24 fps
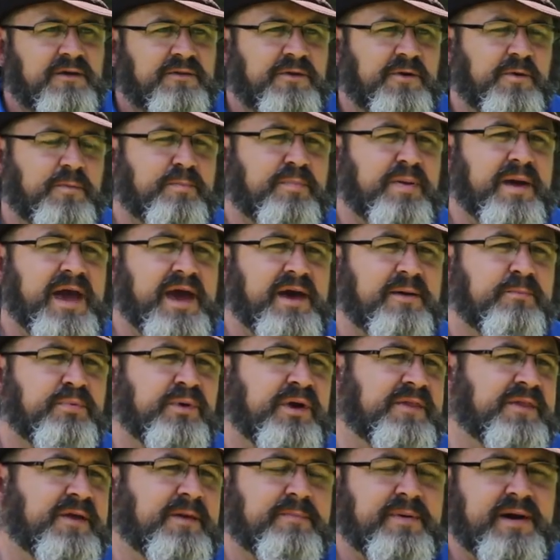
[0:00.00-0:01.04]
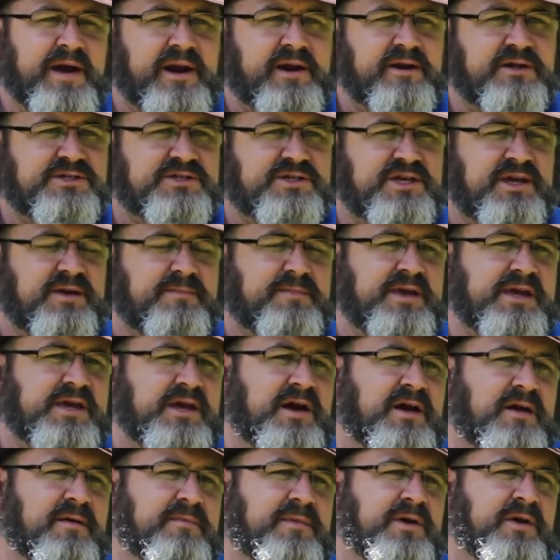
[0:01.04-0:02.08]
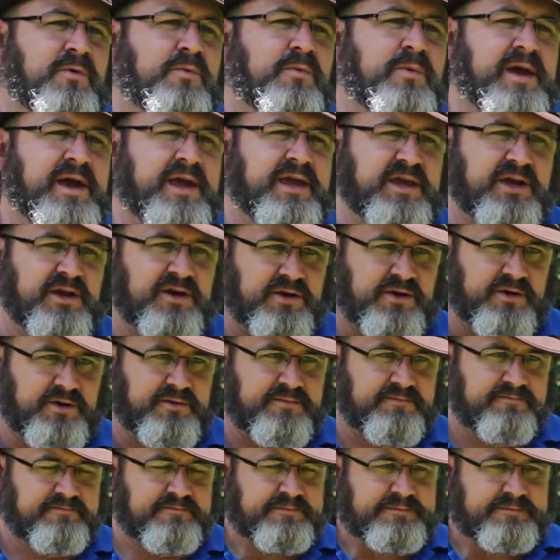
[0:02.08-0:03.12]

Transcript: Their pat breathing patterns can become irregular.